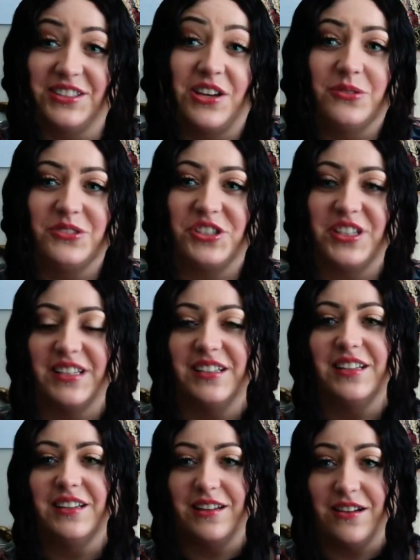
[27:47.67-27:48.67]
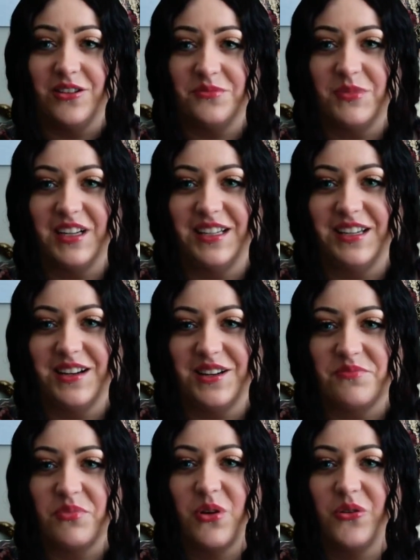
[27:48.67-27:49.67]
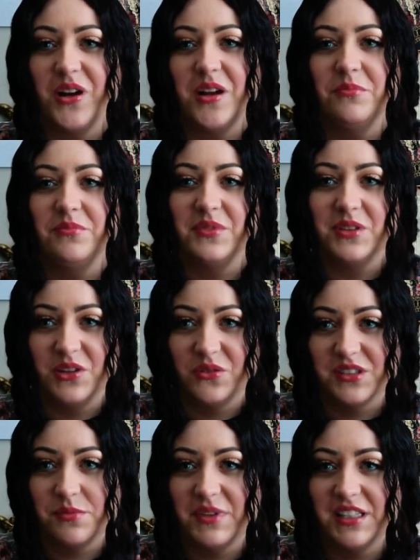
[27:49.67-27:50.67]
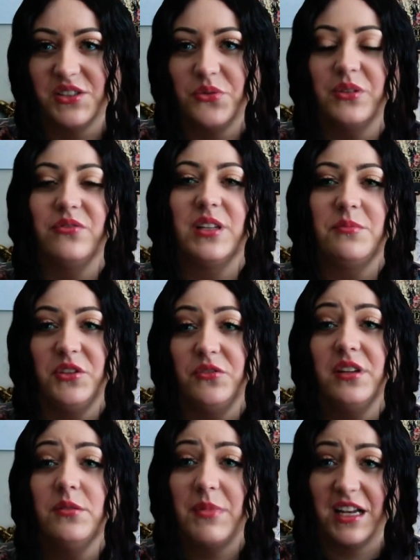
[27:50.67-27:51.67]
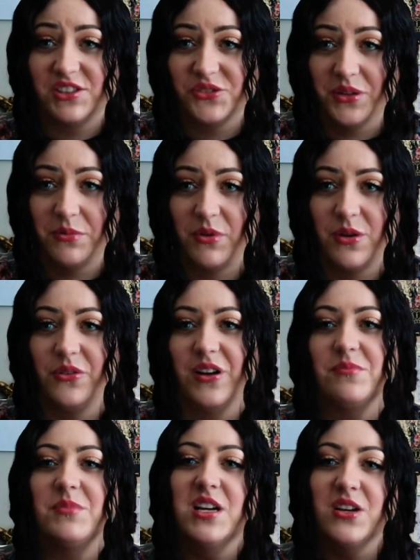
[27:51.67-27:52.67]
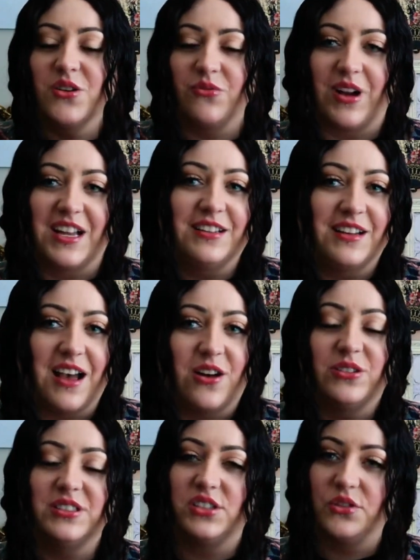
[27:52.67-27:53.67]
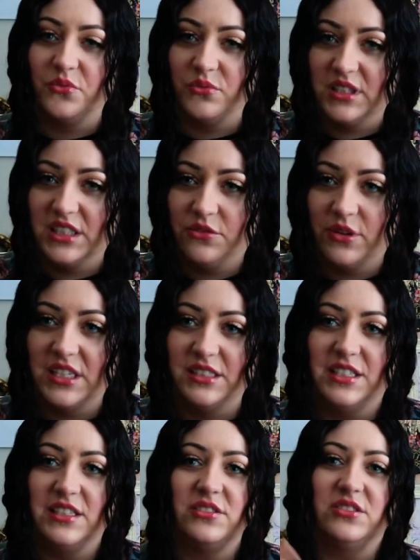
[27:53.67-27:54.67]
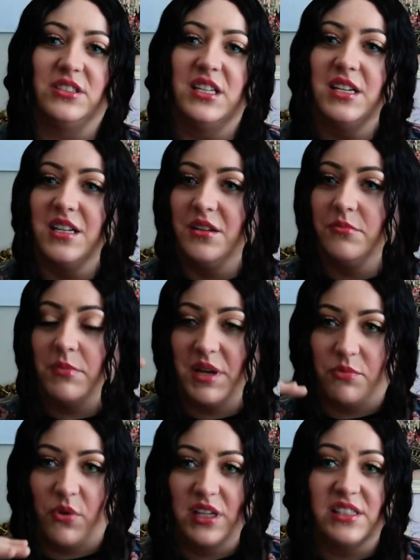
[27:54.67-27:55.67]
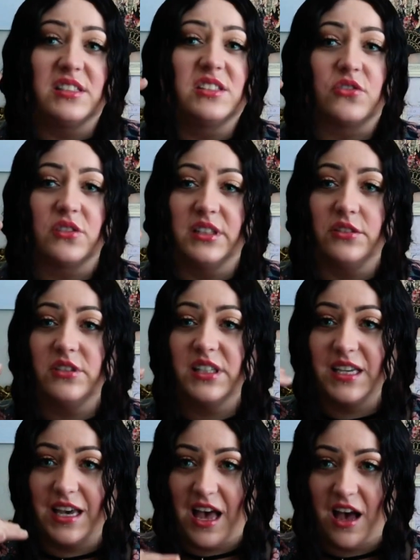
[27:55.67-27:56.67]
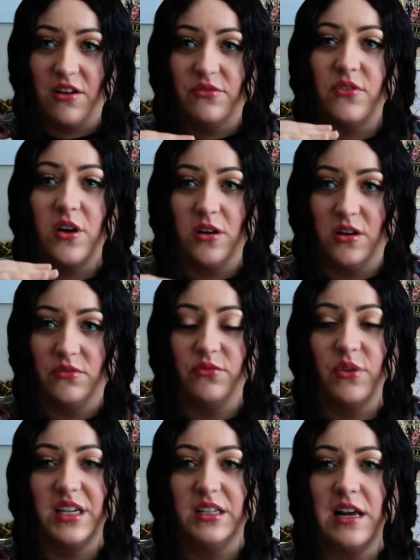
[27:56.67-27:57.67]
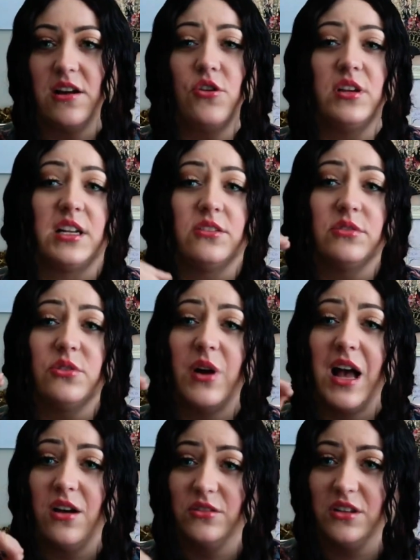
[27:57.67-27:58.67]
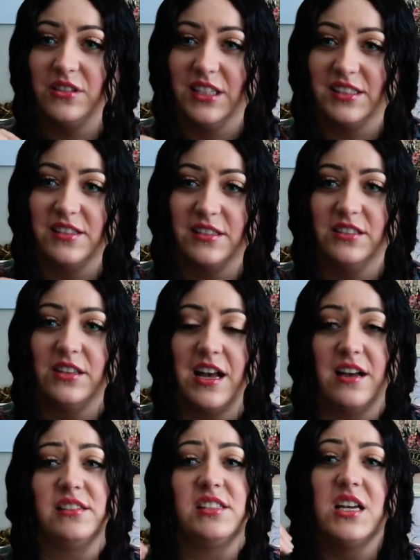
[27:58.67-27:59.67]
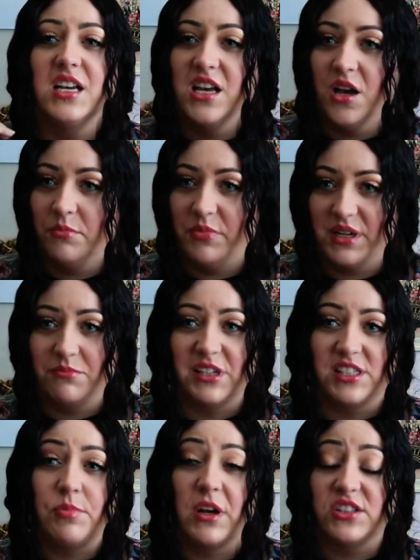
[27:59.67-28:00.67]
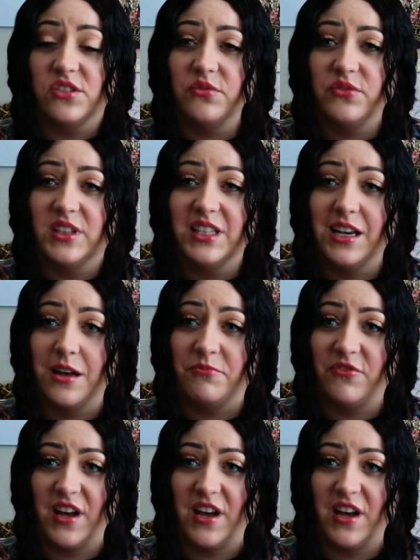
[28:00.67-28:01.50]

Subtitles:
coaching on my program, the Ultimate Twin Flame Union Mastery Program. Right now, it's a really great deal. My prices are literally half off right now, and I don't know how long that's going to last, but my spots are filling up